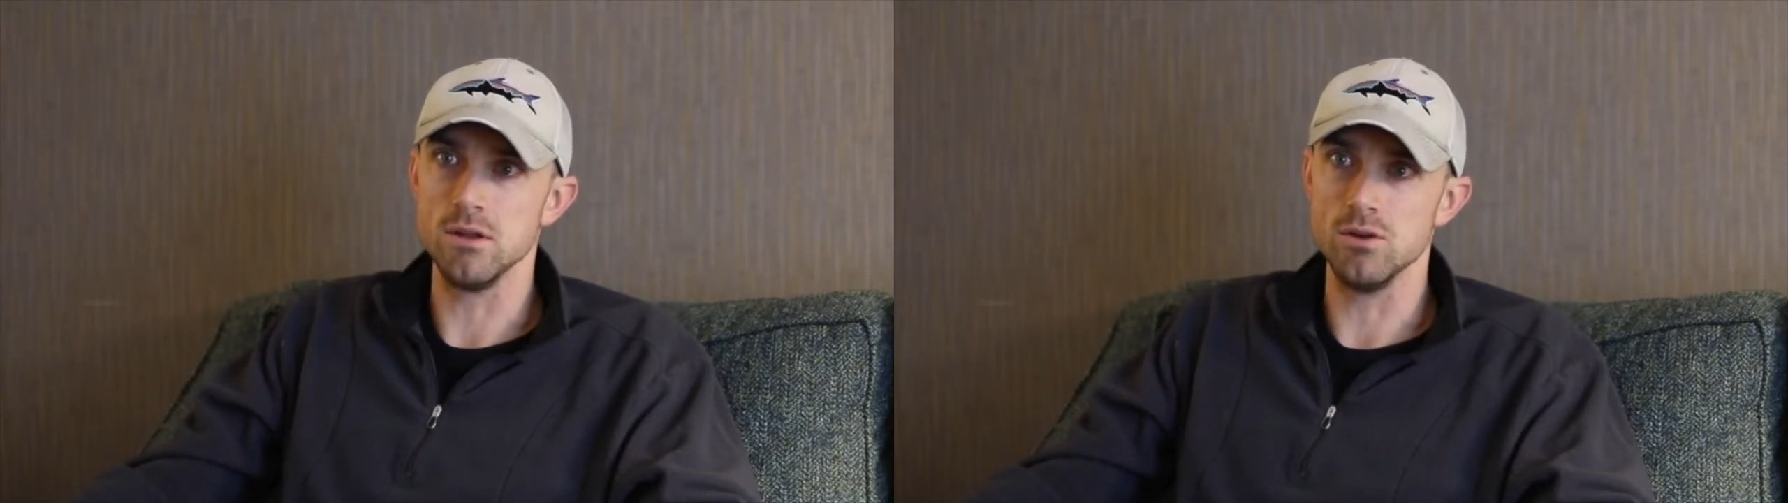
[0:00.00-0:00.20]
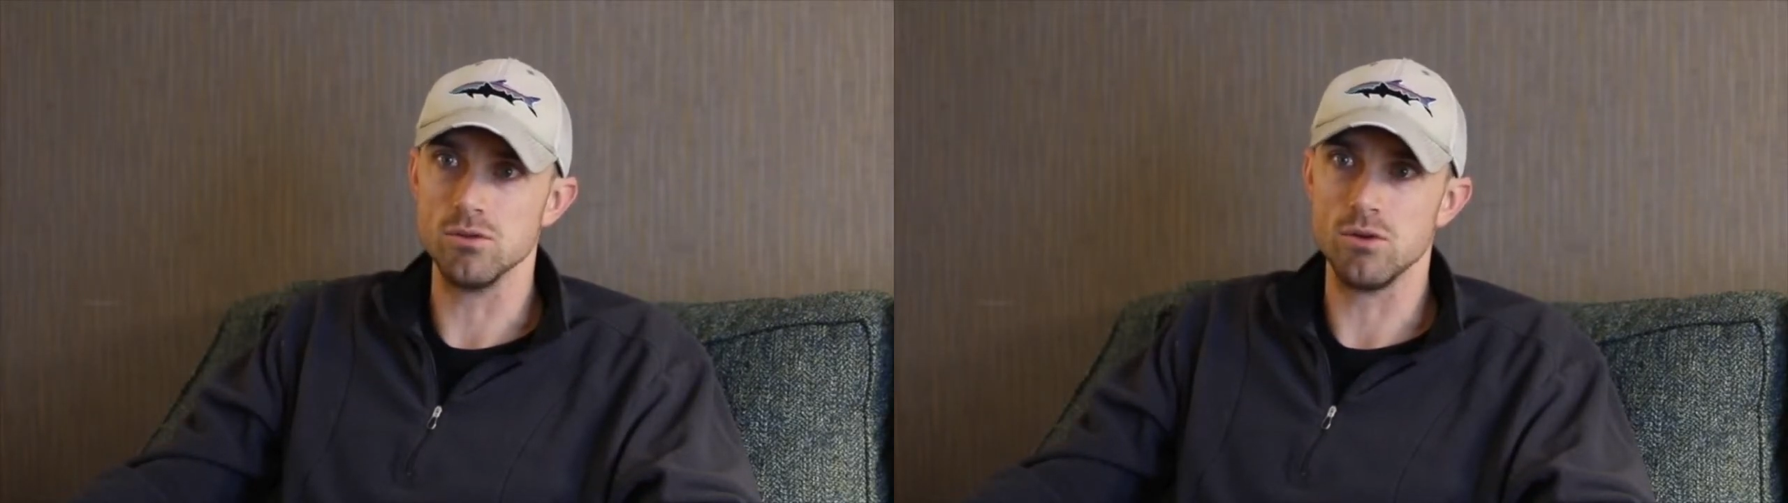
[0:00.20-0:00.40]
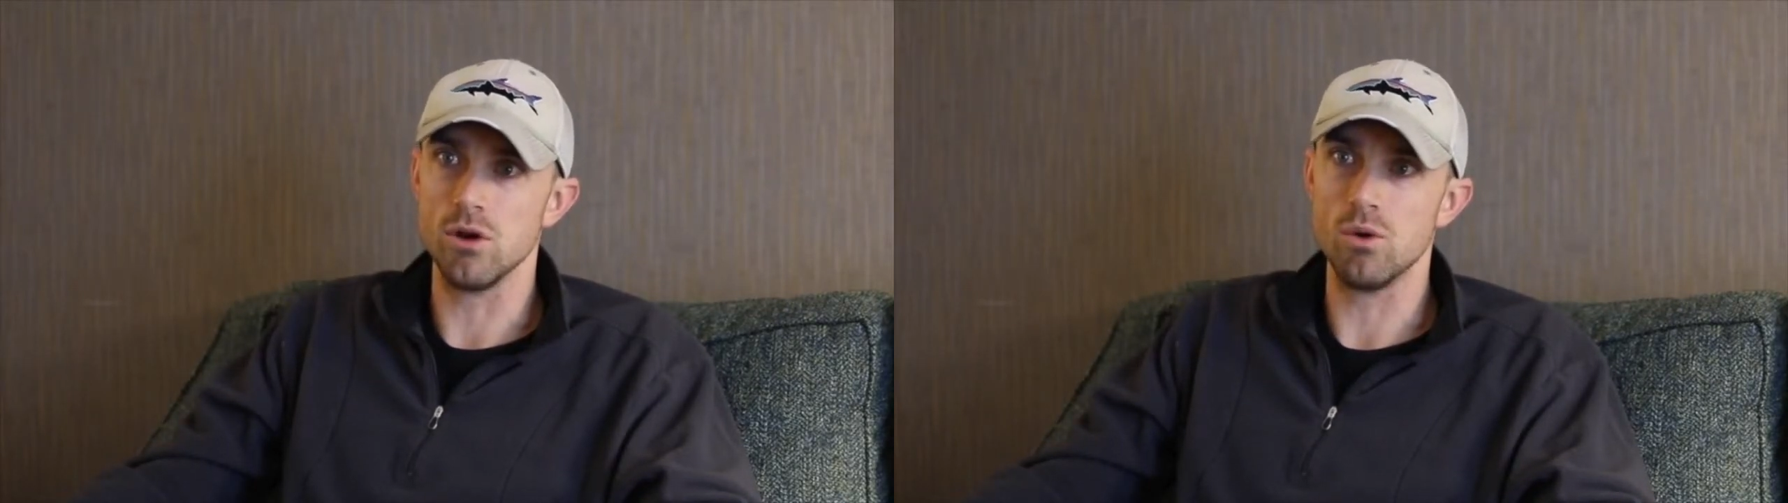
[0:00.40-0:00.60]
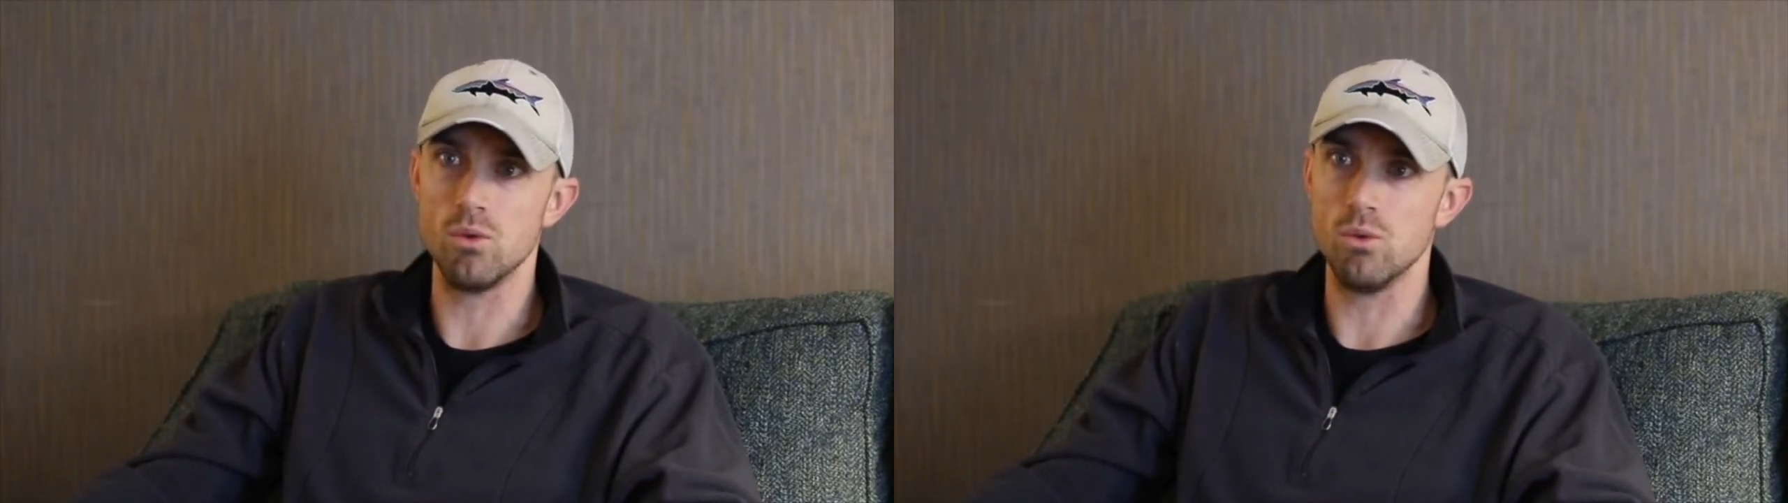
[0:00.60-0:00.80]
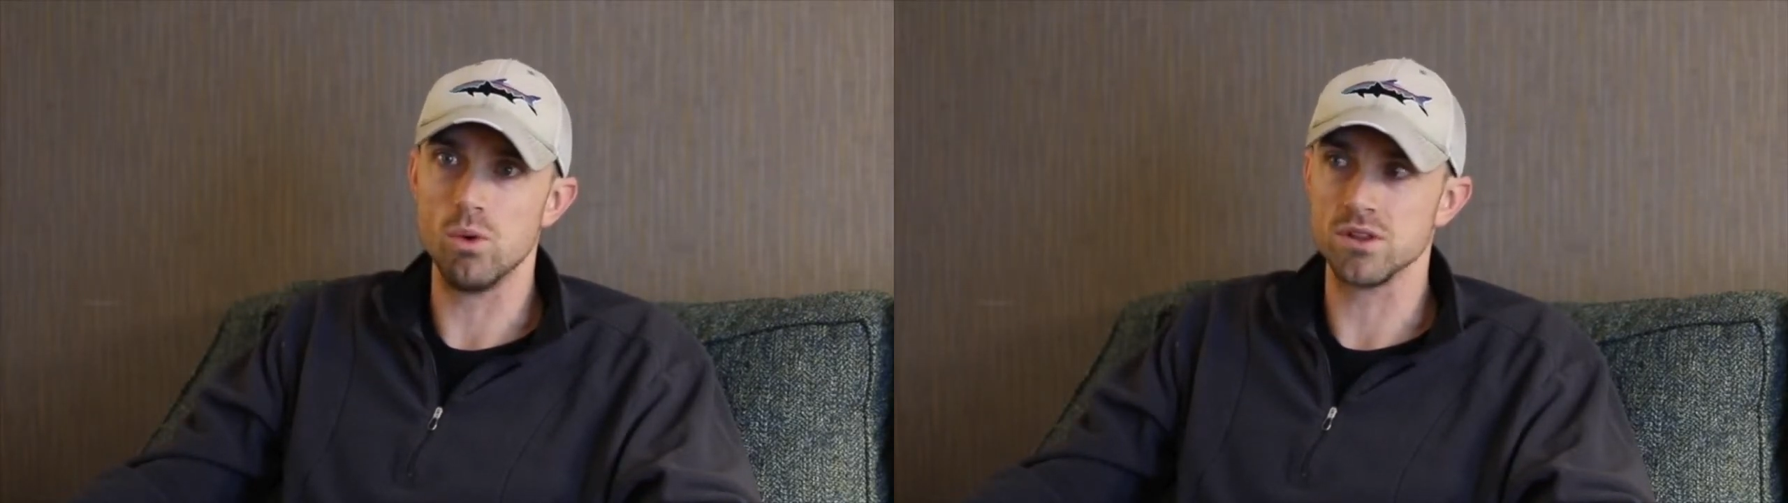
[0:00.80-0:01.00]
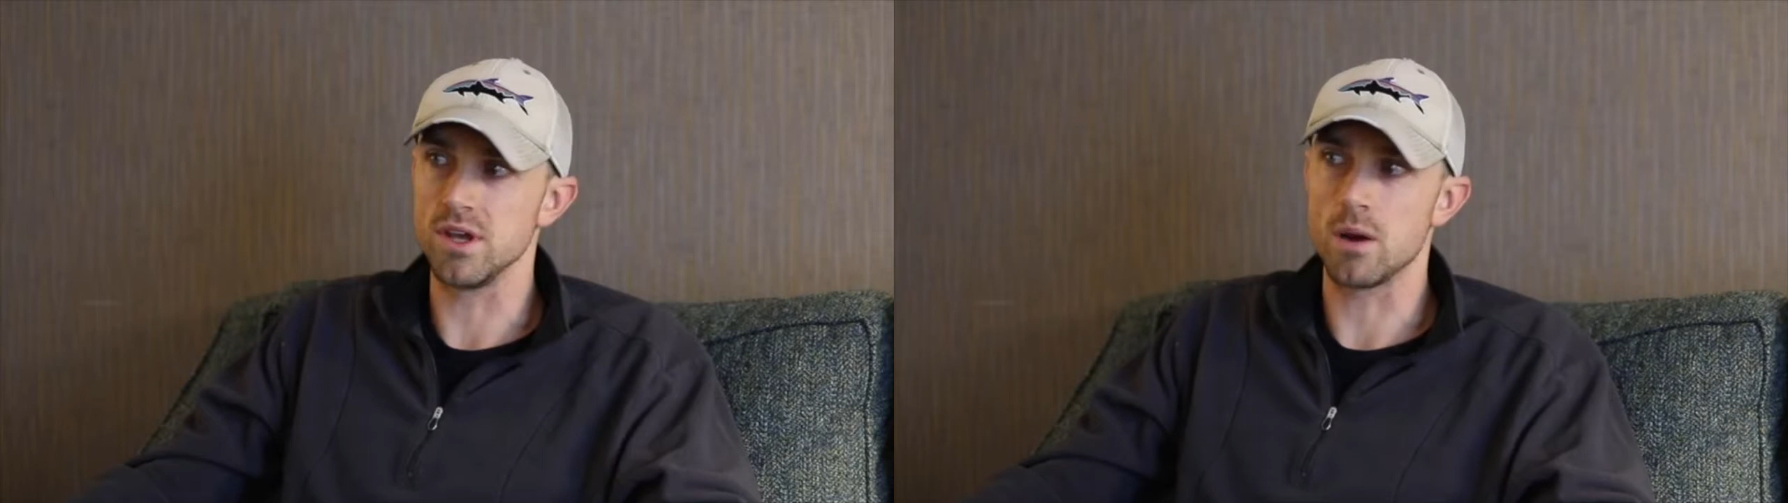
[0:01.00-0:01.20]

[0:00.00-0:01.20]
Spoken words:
You don't know what the